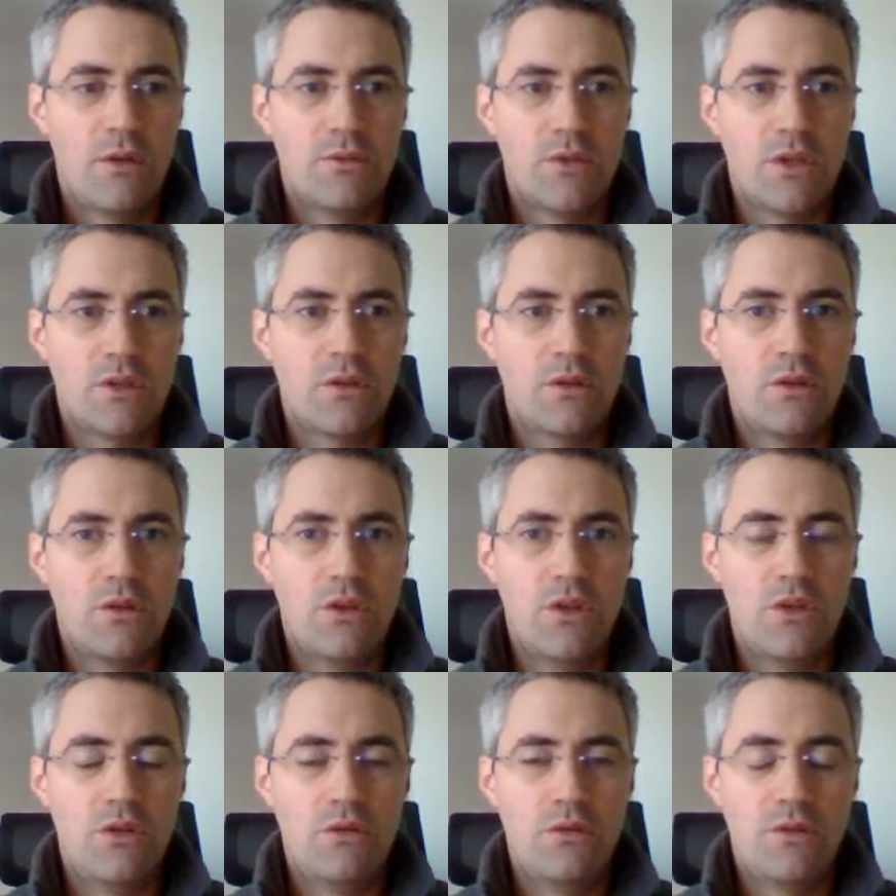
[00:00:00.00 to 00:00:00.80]
Just going to
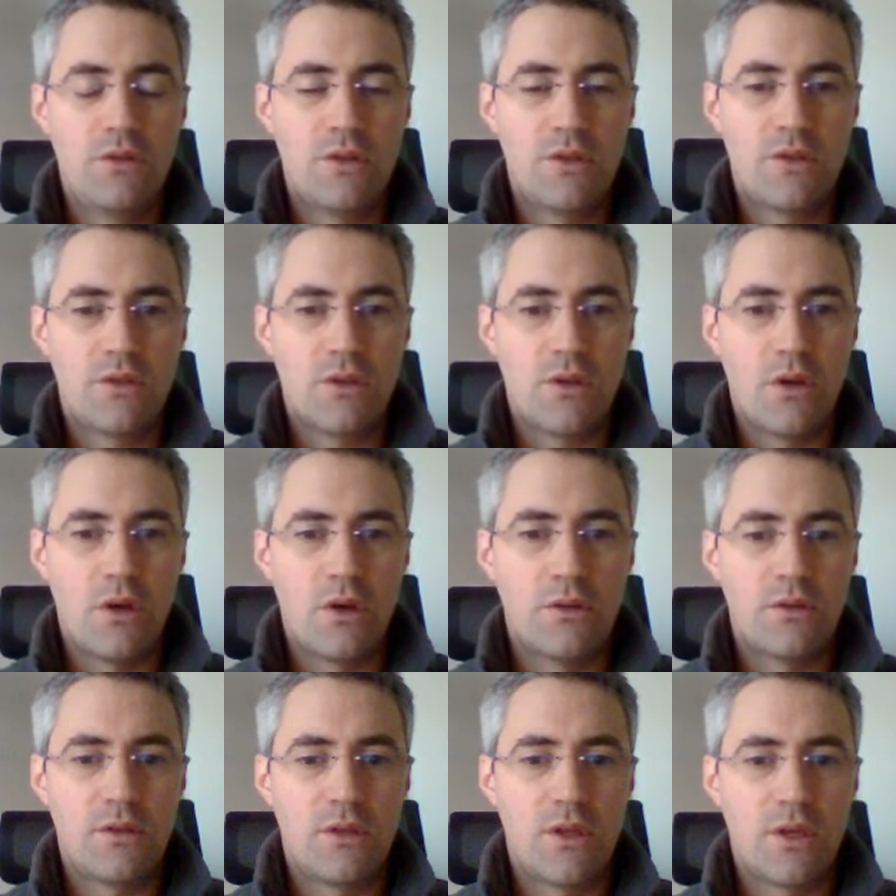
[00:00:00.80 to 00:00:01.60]
use
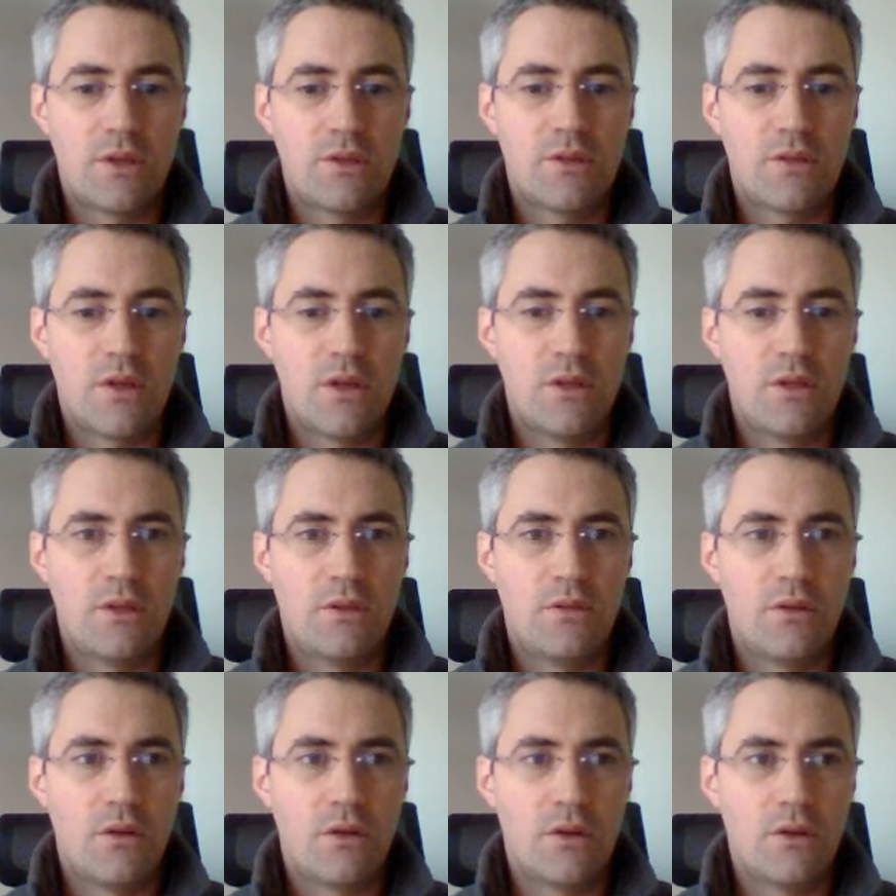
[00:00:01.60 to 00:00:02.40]
a text
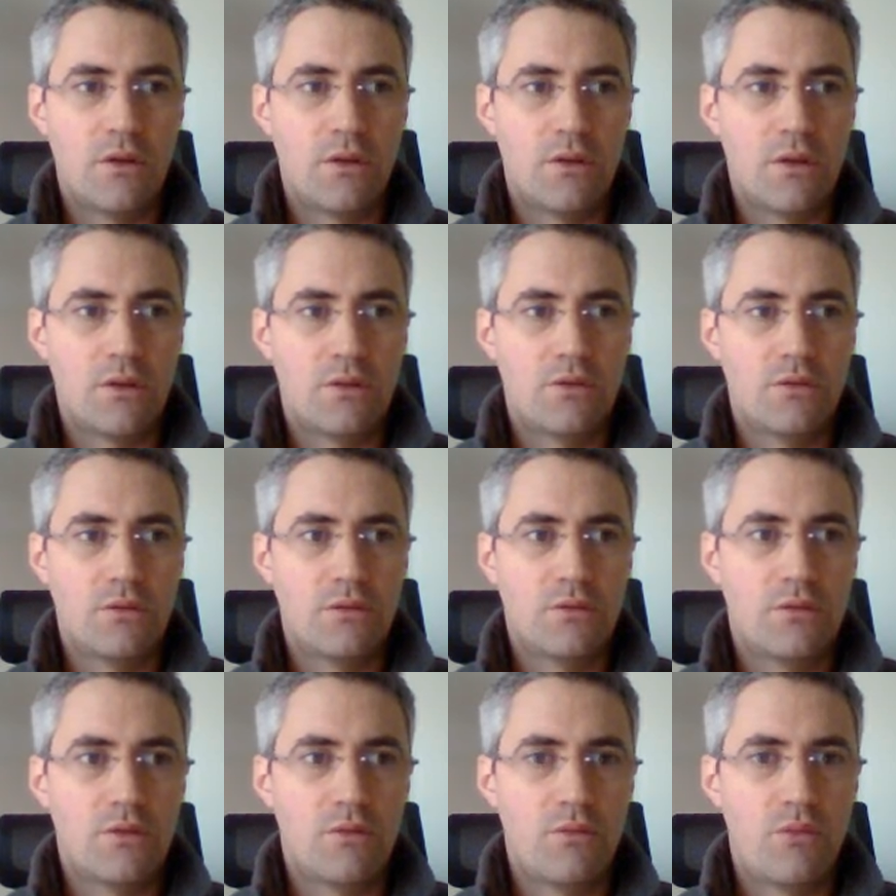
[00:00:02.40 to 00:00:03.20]
editor in order
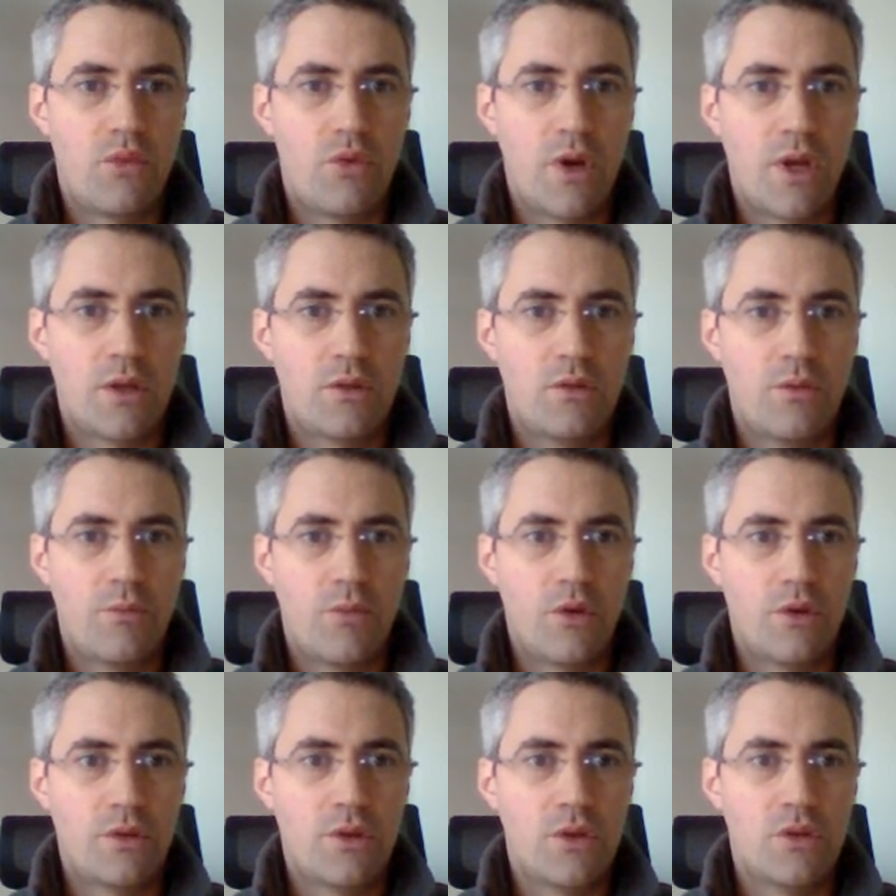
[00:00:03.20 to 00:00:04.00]
to break the
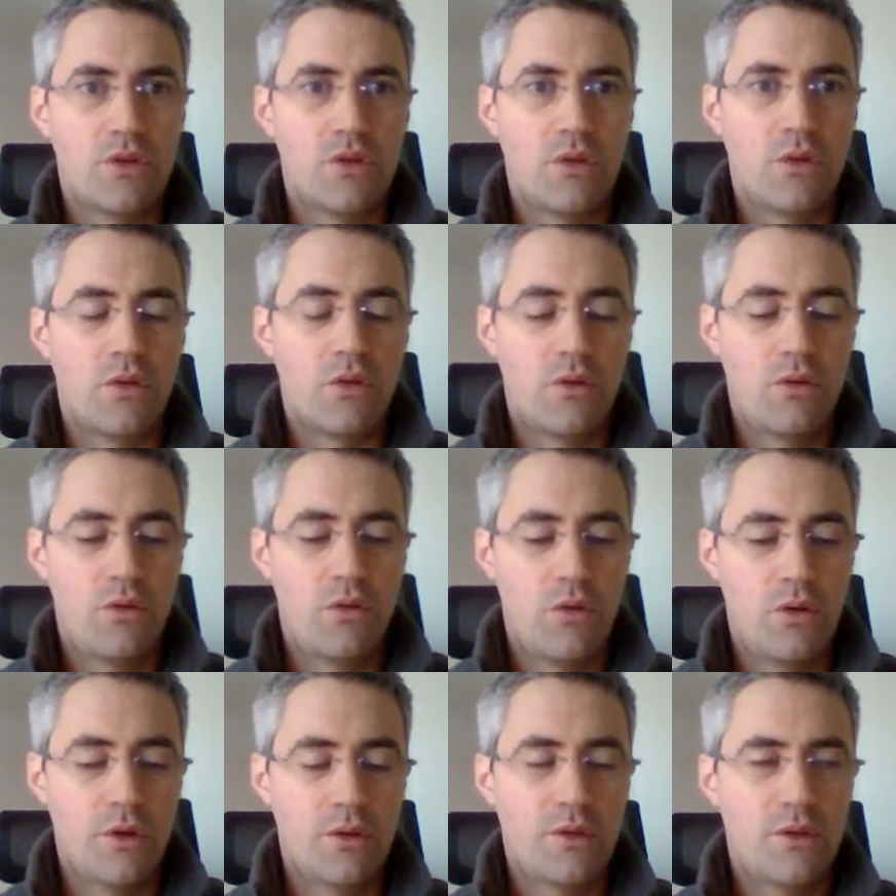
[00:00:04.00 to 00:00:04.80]
potential
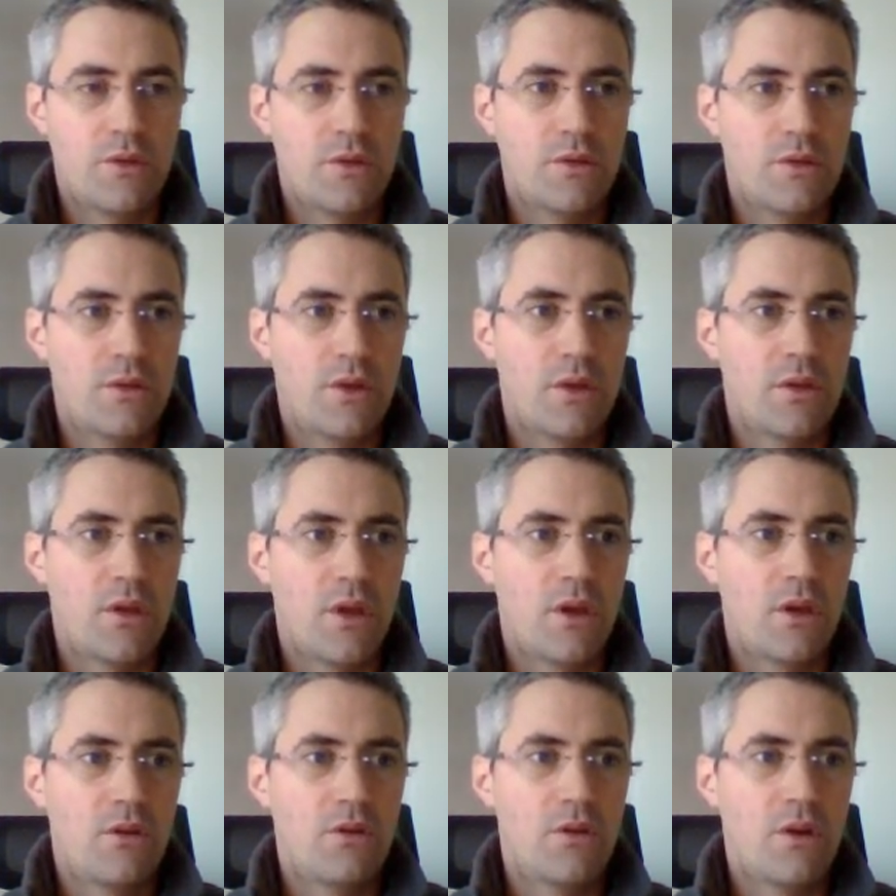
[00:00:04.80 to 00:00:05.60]
quotes that
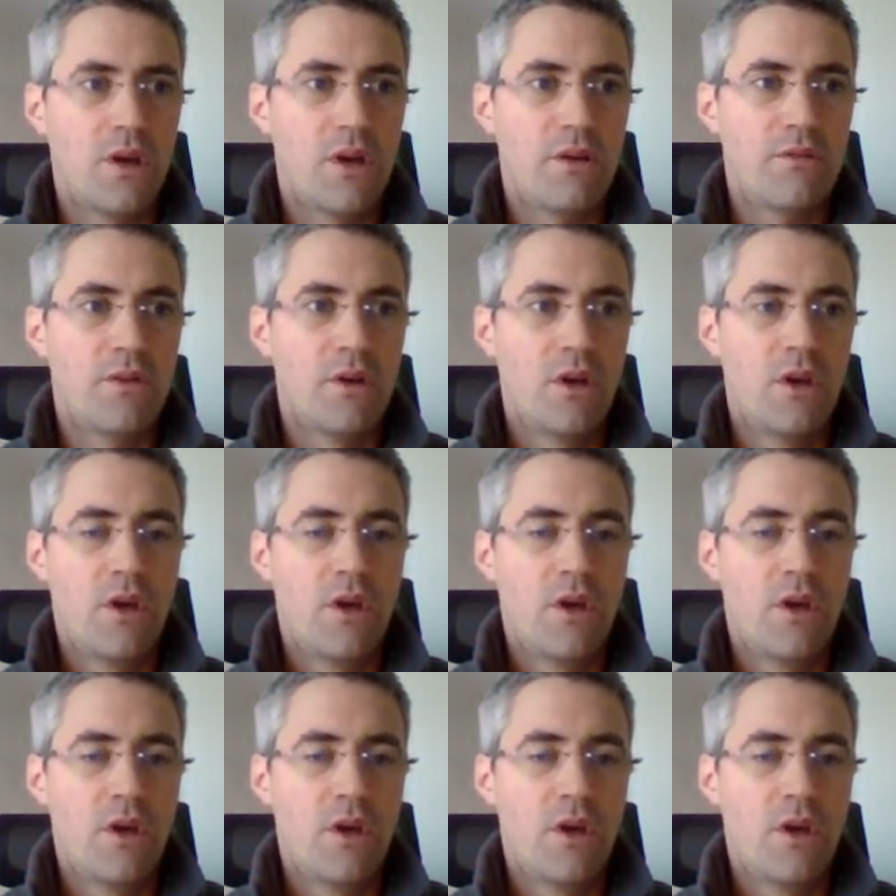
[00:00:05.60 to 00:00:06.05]
I could have.